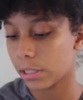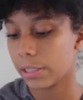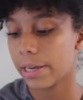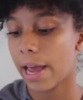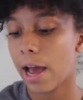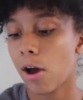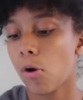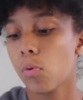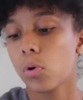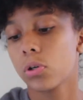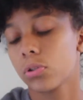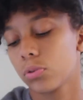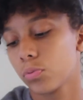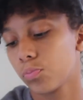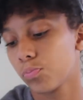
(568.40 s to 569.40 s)

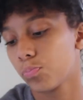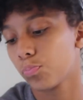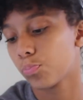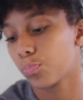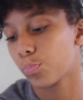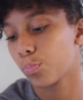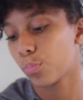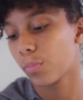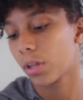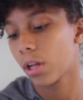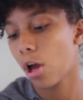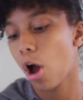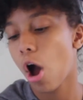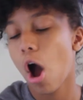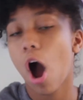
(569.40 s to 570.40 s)
Now
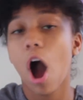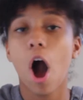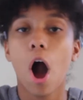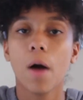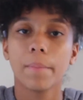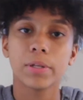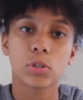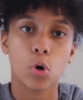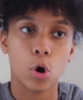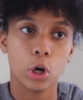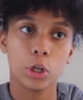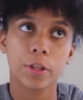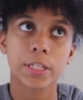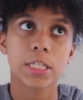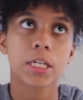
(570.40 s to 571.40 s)
almond
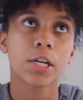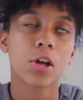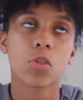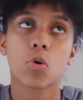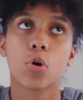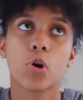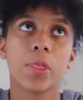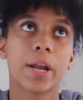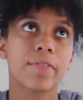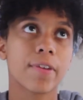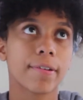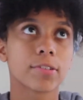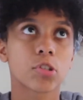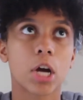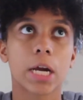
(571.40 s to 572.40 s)
oil, this is another oil that I've
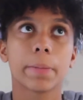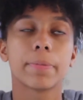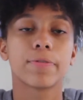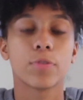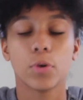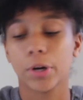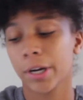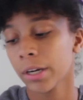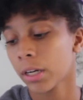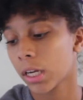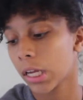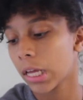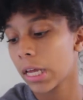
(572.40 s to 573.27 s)
never tried before.